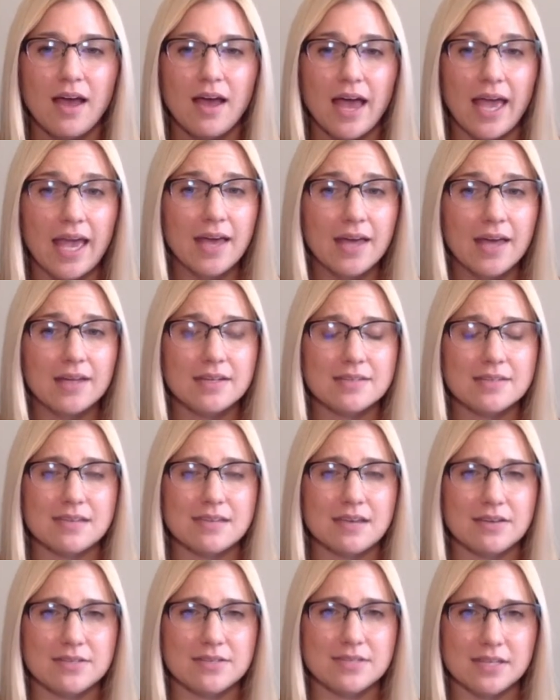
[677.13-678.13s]
And it
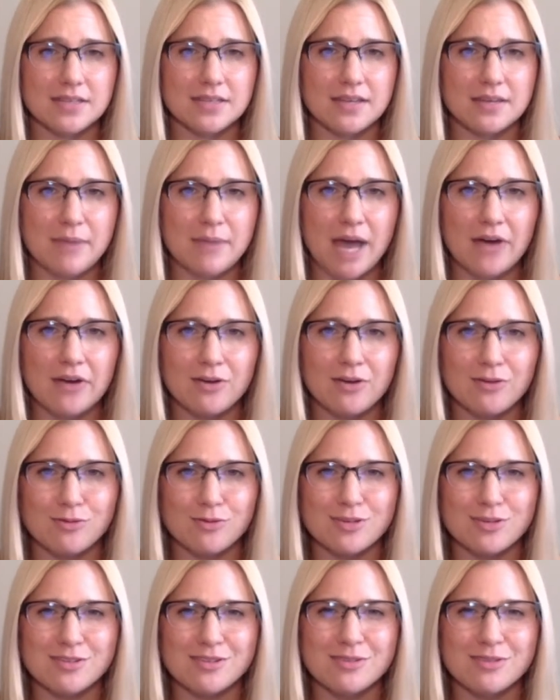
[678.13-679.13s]
sounds like the amount of
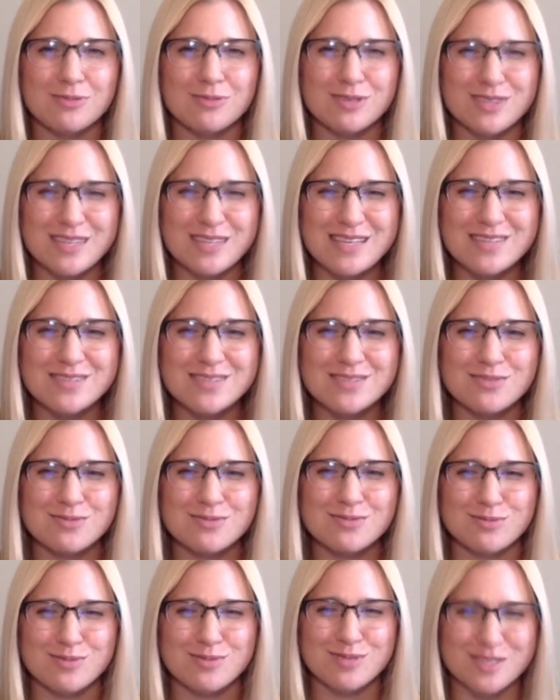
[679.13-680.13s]
re- released
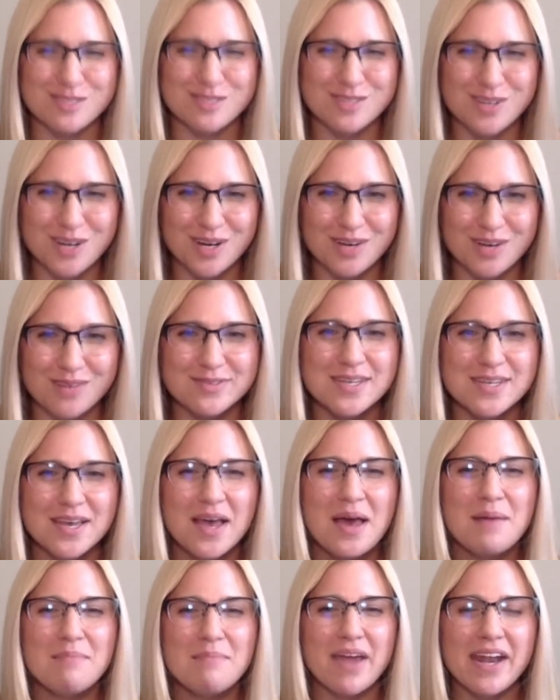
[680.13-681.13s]
reserves
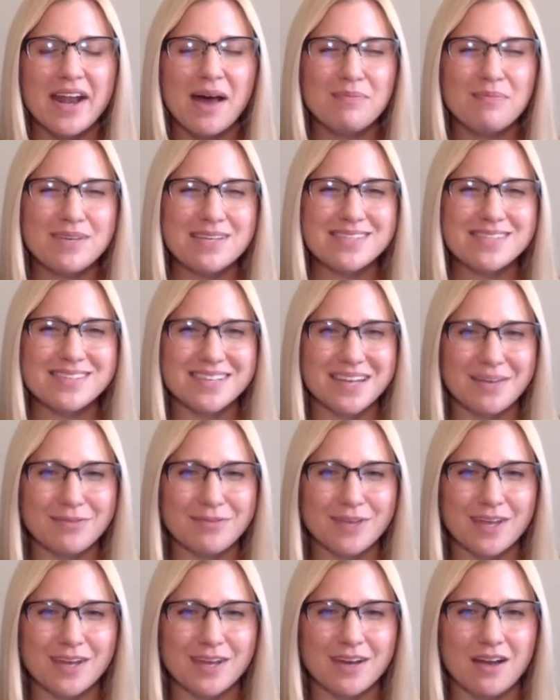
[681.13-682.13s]
may not be
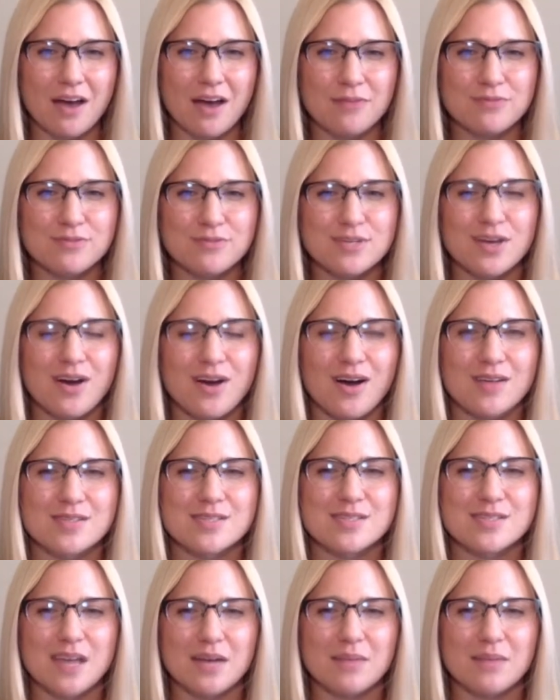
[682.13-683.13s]
significant enough to cause a
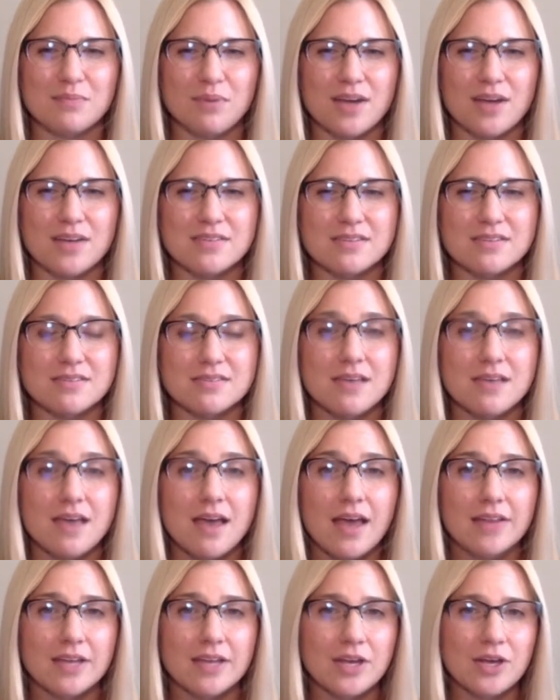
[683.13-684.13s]
dent in prices,
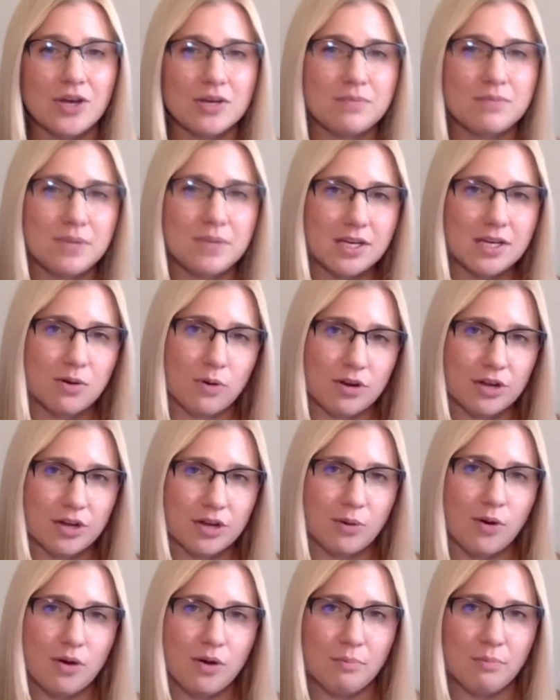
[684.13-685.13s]
and they could be quote
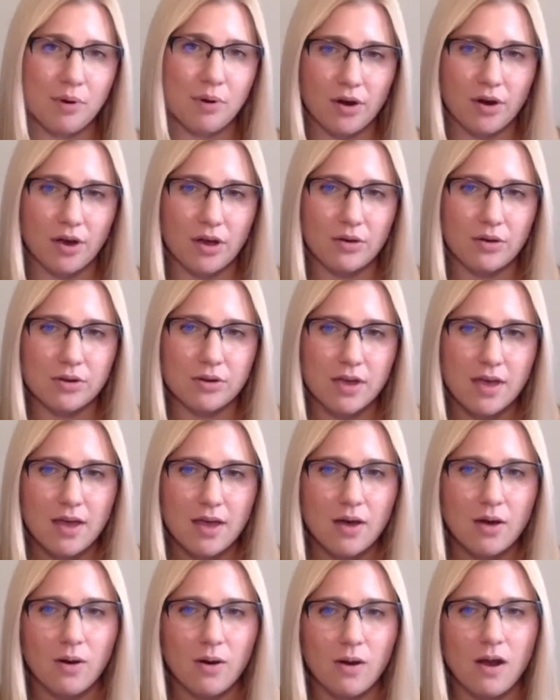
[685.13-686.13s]
unquote borrowed,
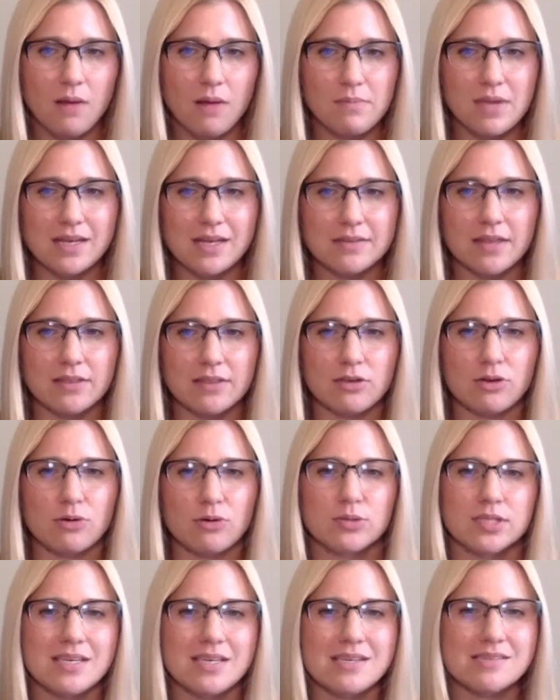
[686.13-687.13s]
or meaning that they're
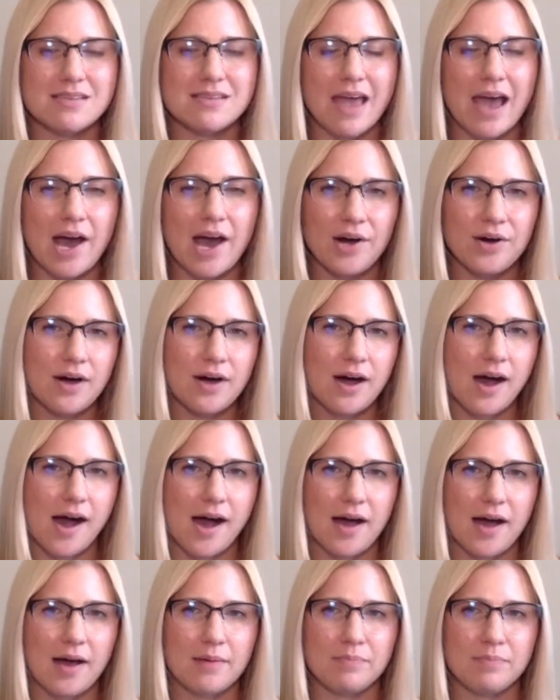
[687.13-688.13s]
released now,
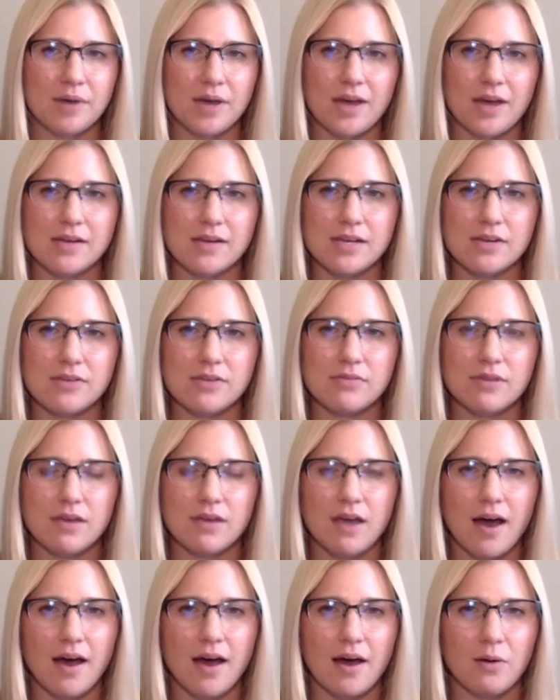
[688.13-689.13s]
uh, but in,
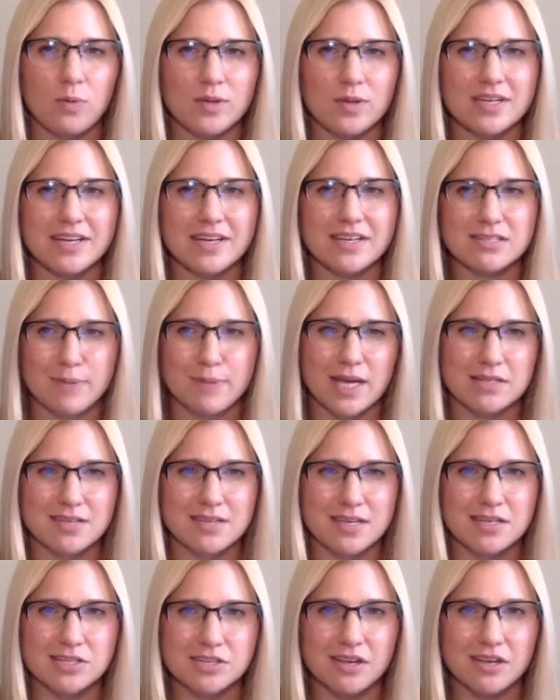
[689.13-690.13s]
uh, with an
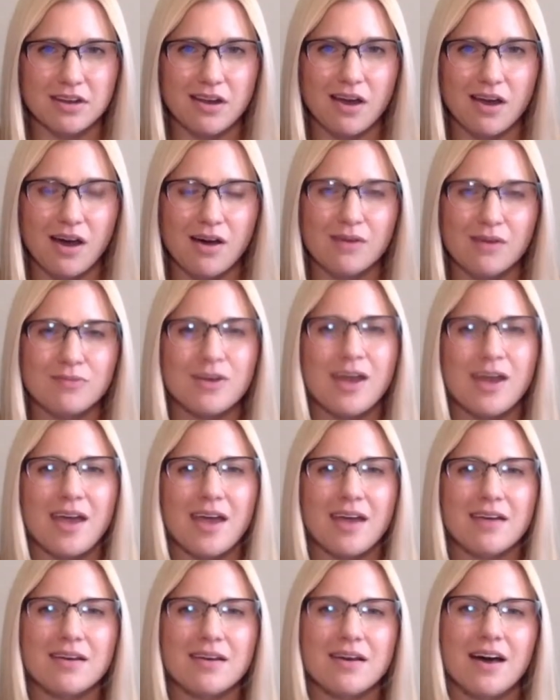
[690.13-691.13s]
expectation of
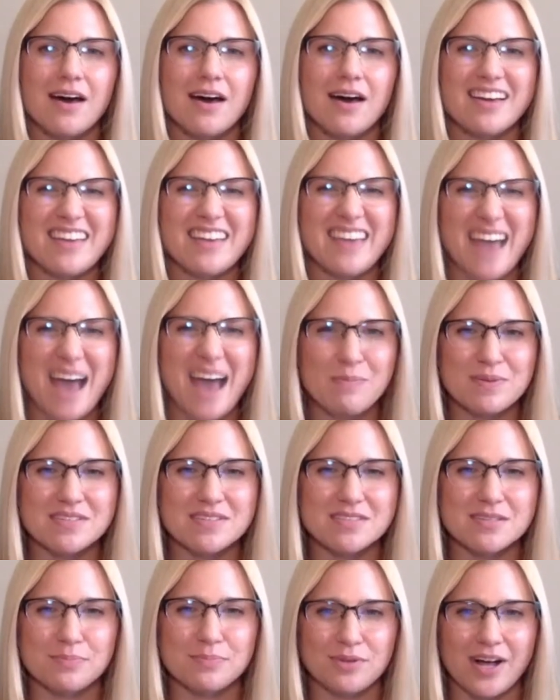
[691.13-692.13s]
a uh, gap in
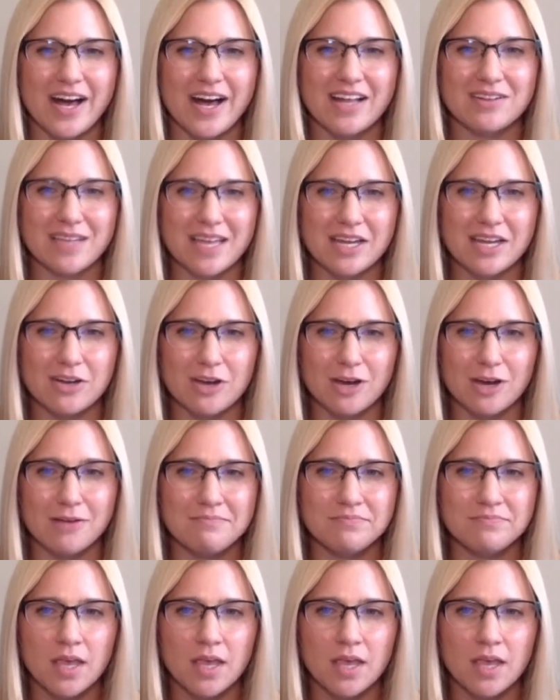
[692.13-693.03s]
supply later.